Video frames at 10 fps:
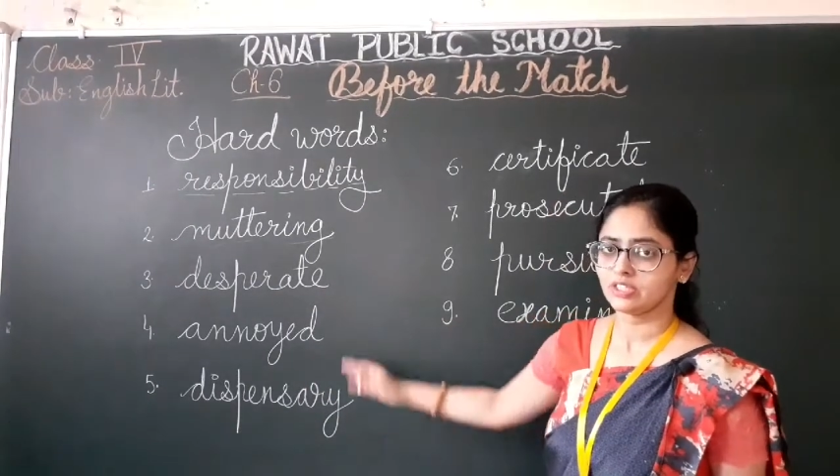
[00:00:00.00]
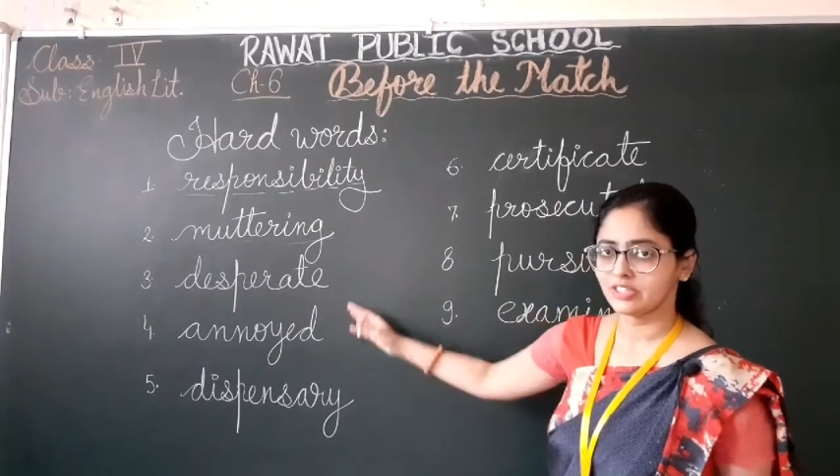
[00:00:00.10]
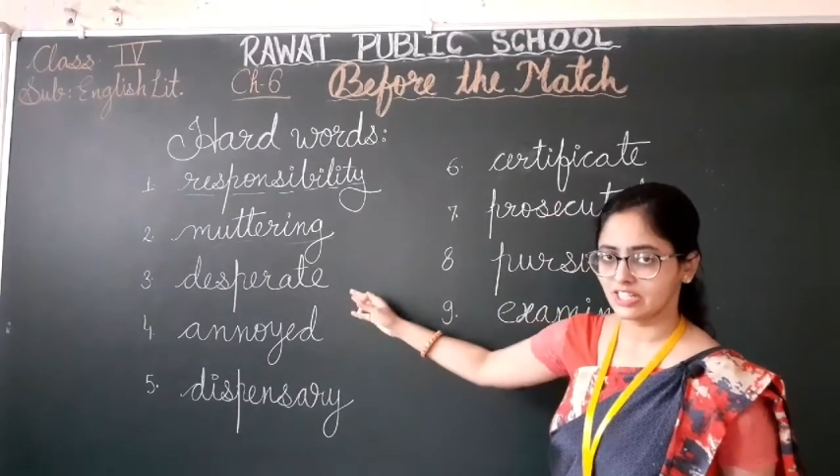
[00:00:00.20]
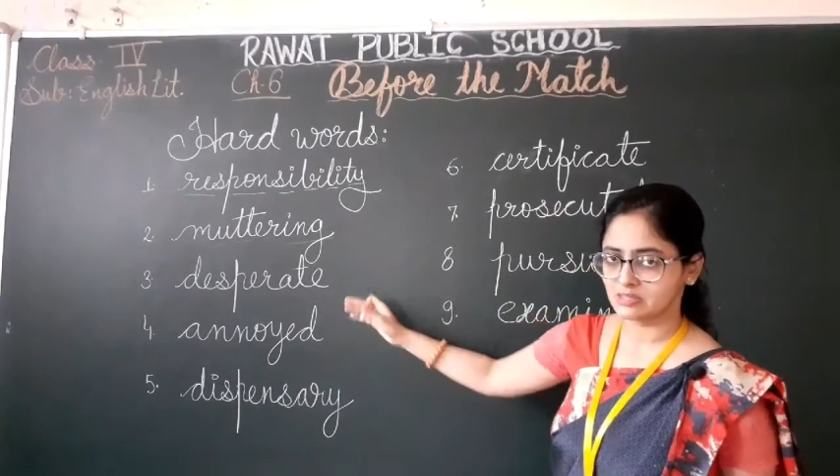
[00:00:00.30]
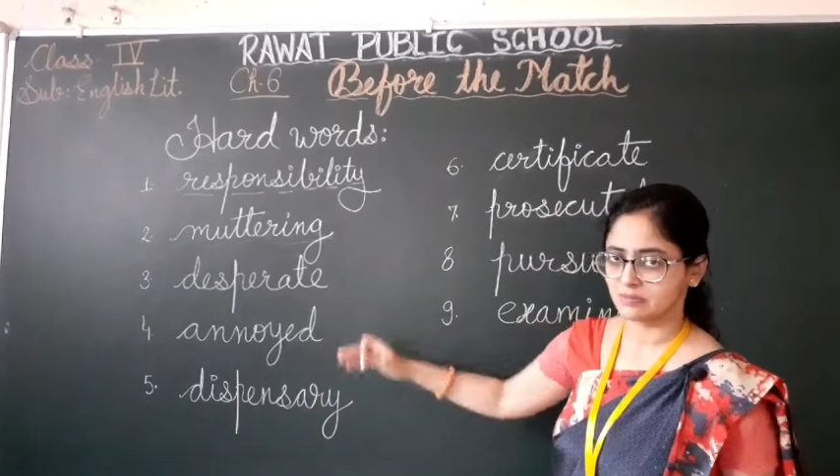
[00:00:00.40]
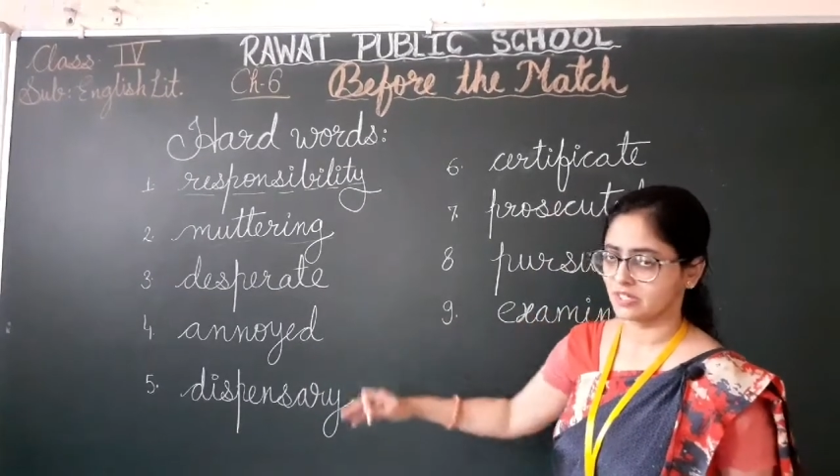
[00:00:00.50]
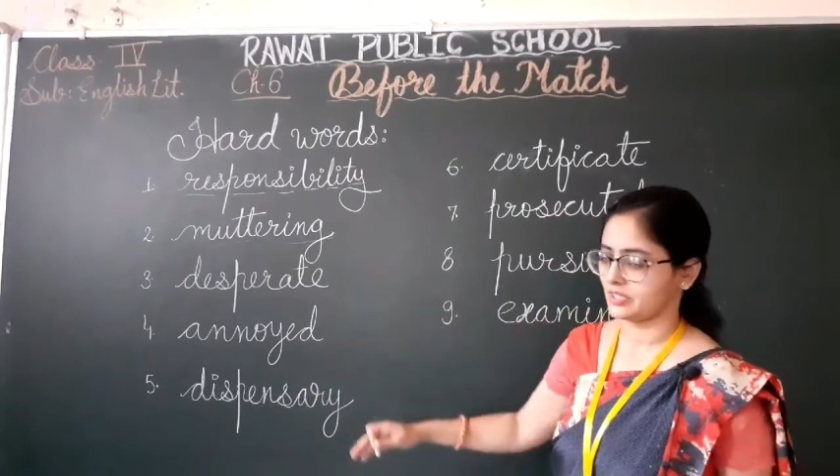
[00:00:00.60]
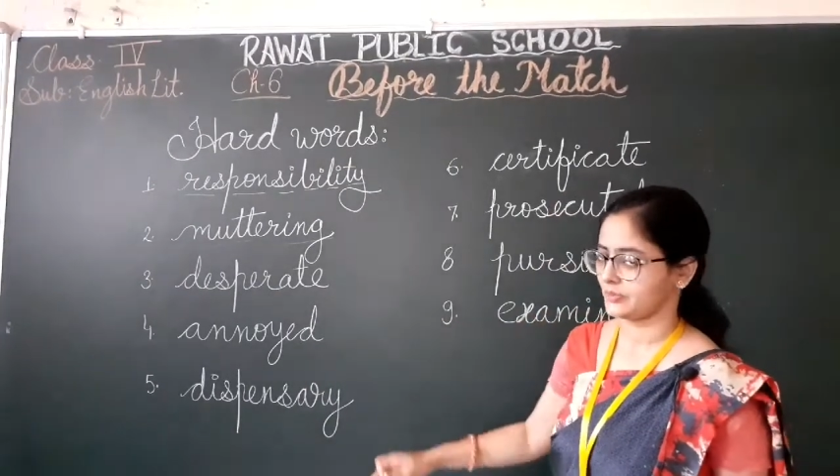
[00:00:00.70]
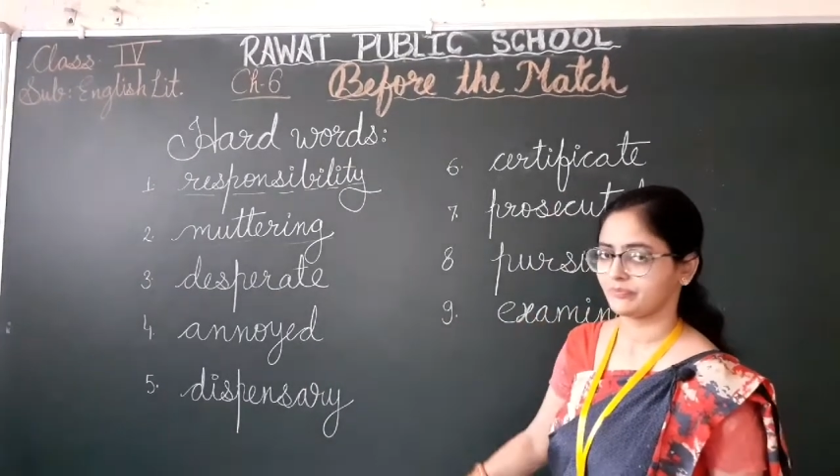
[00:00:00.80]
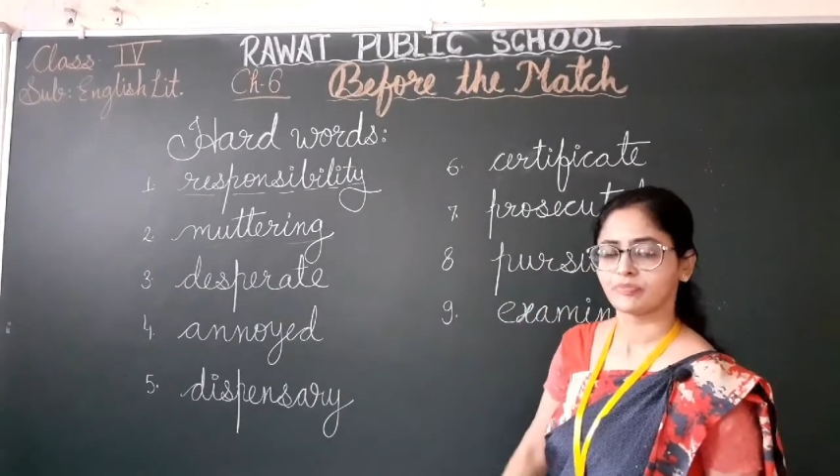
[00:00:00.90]

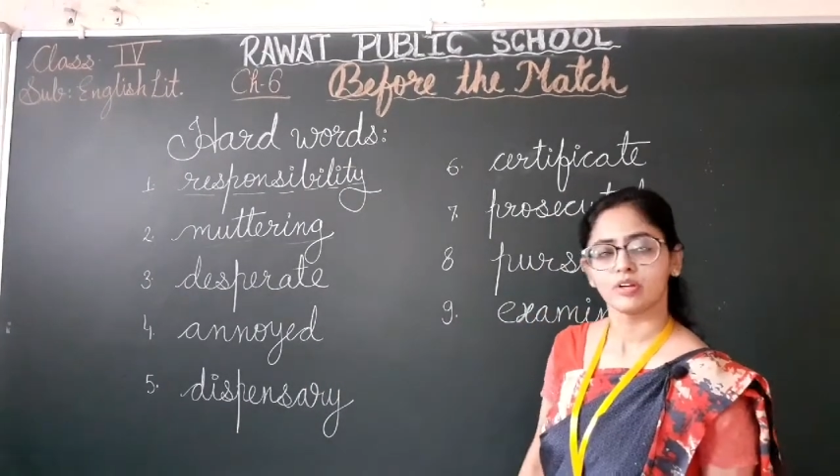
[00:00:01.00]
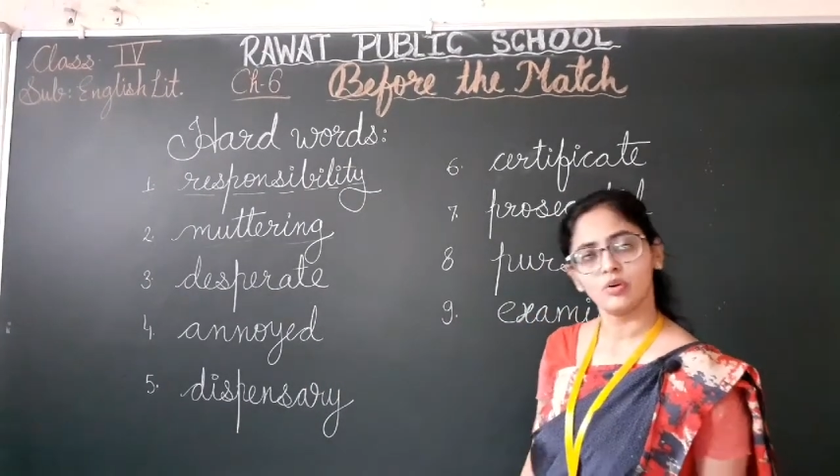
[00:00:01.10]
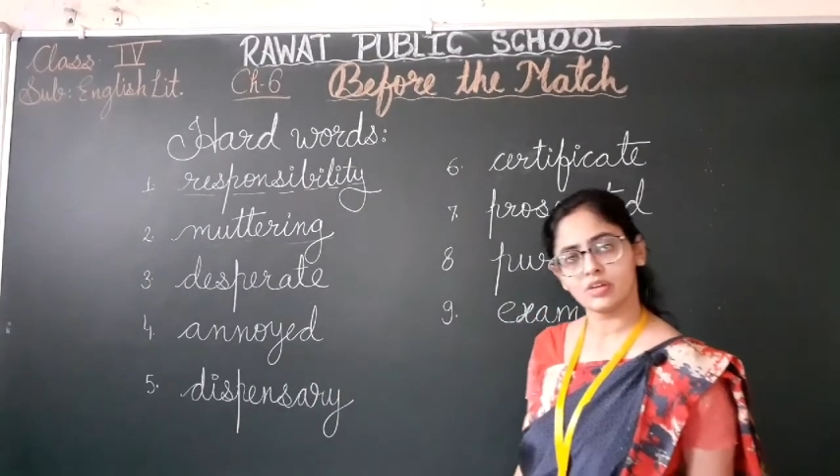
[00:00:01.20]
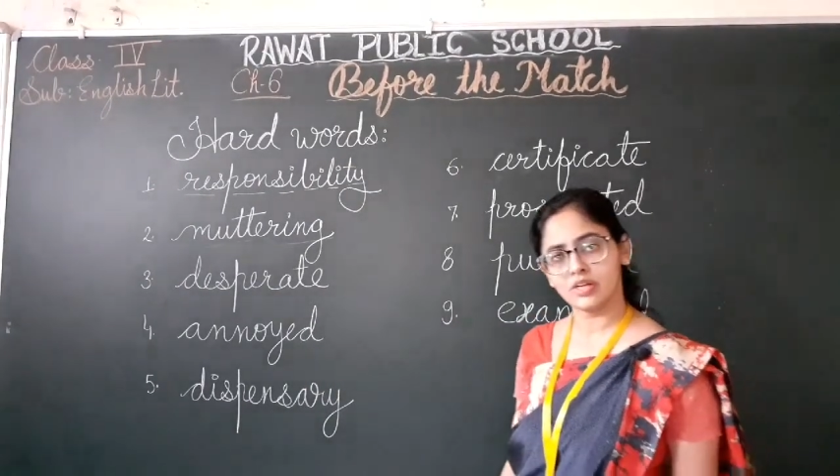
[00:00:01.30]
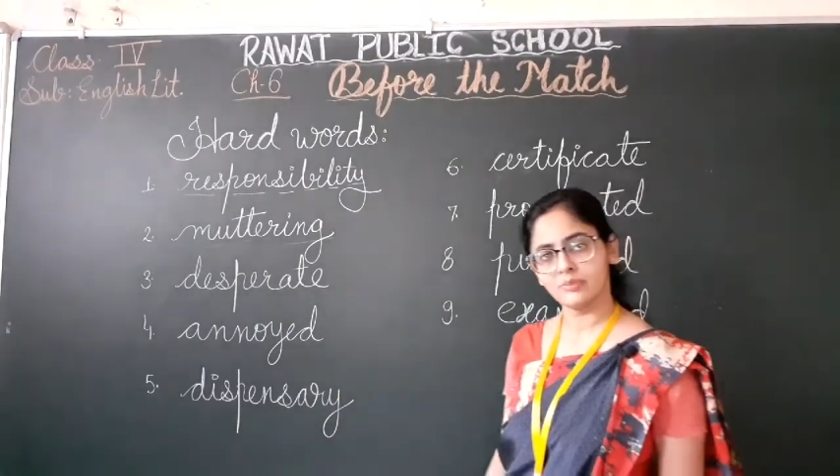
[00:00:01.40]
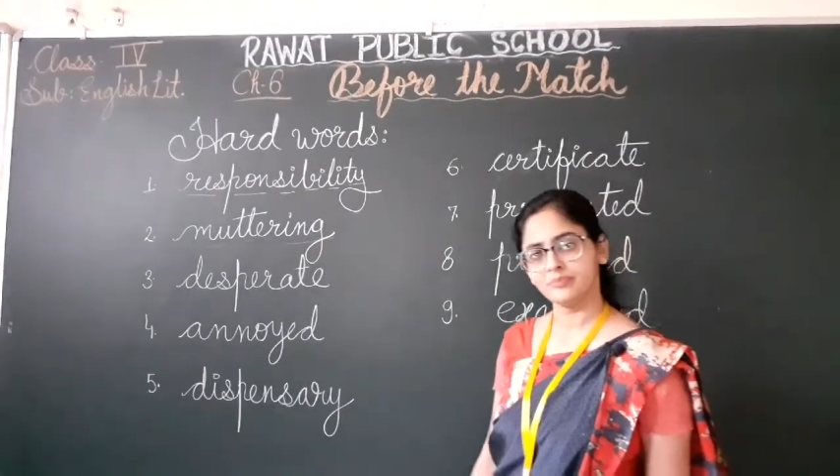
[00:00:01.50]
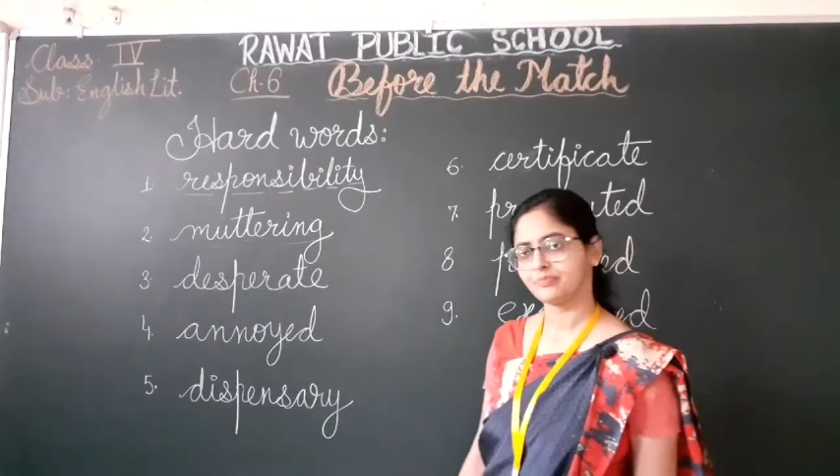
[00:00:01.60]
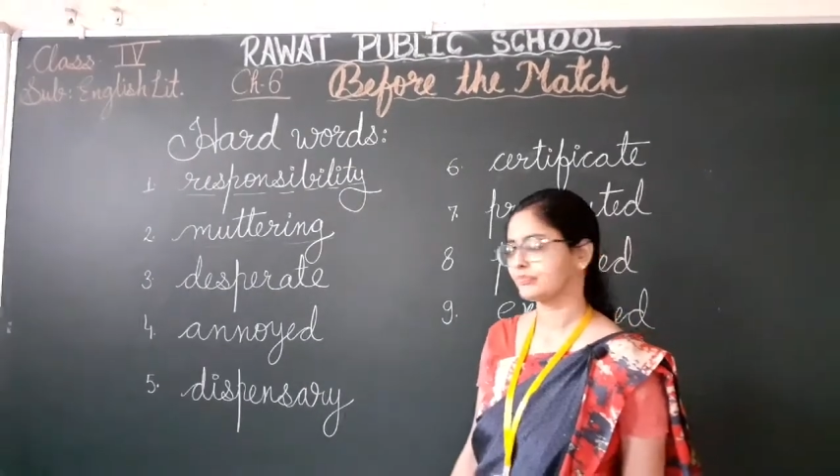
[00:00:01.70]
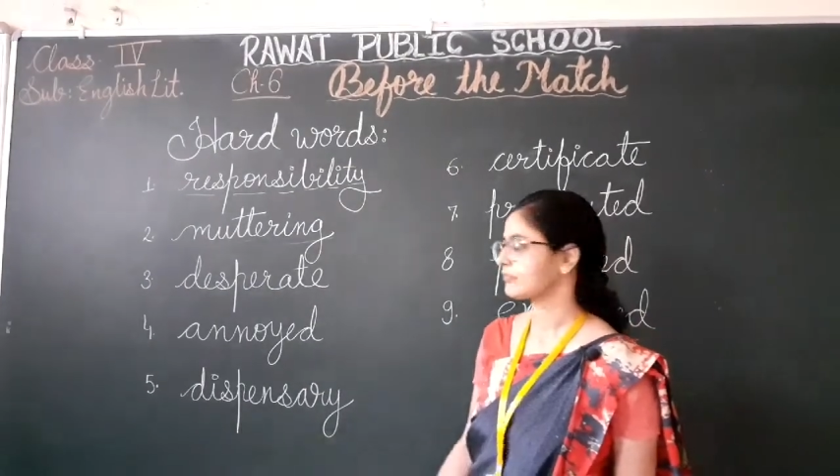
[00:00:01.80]
desperate. Okay?